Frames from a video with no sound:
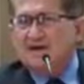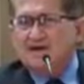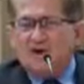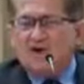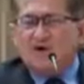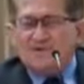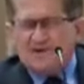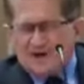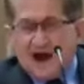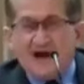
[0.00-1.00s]
You open
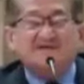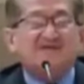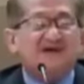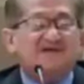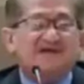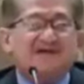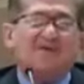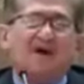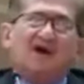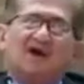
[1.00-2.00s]
your eyes first time,
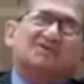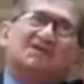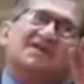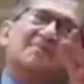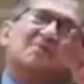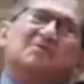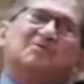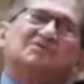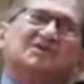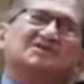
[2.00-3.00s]
you see the
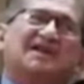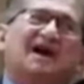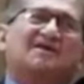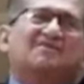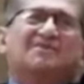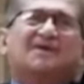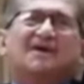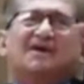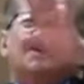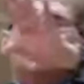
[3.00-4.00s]
people just like
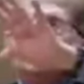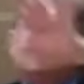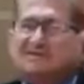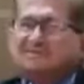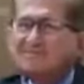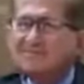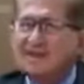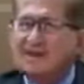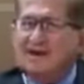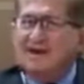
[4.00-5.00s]
trees.
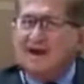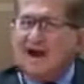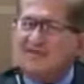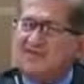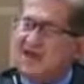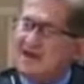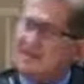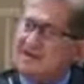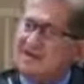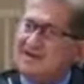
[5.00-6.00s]
And
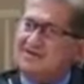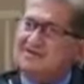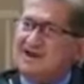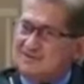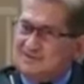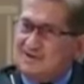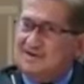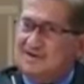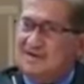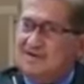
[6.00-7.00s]
then you start to,
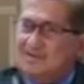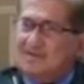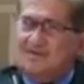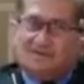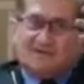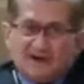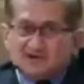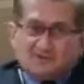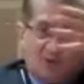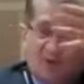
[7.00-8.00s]

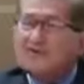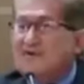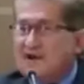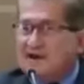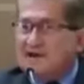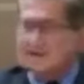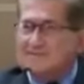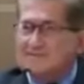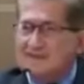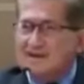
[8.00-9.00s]
trees moving,
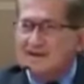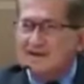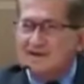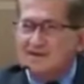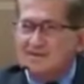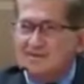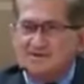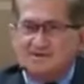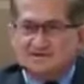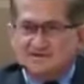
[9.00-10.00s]
which
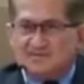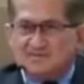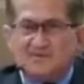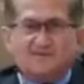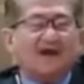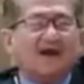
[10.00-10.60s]
is not moving,